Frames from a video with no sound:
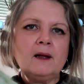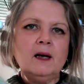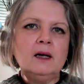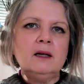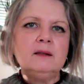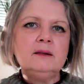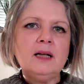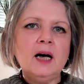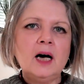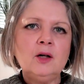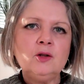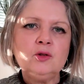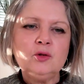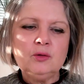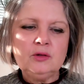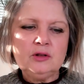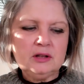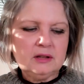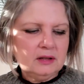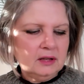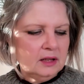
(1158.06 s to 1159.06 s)
now to
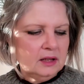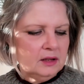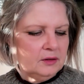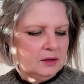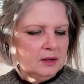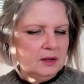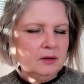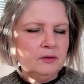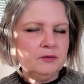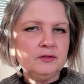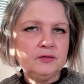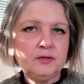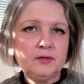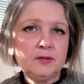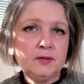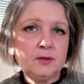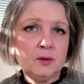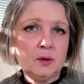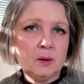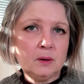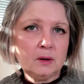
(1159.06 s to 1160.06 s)
see
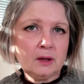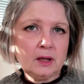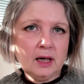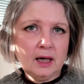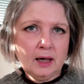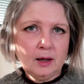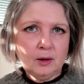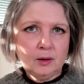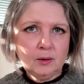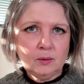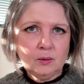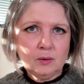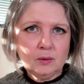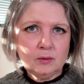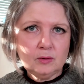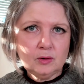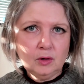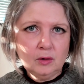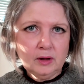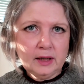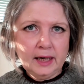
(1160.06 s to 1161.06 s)
for how
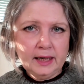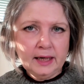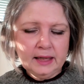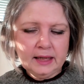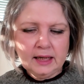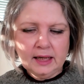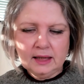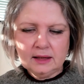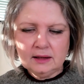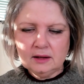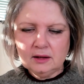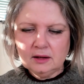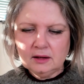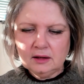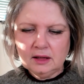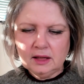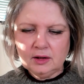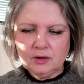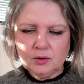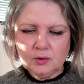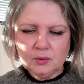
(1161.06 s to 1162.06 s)
long I can
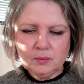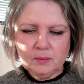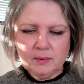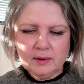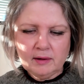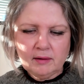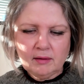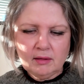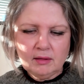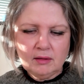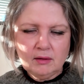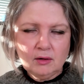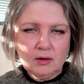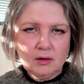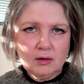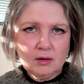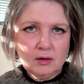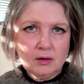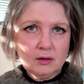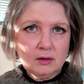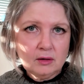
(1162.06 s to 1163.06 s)
knit with
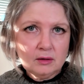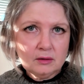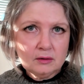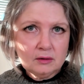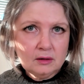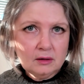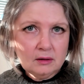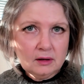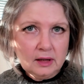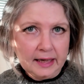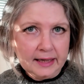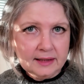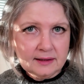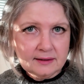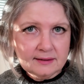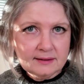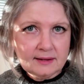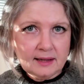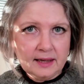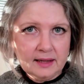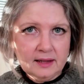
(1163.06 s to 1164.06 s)
the light
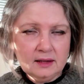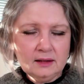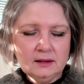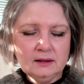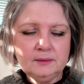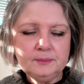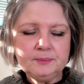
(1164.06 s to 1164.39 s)
cyan.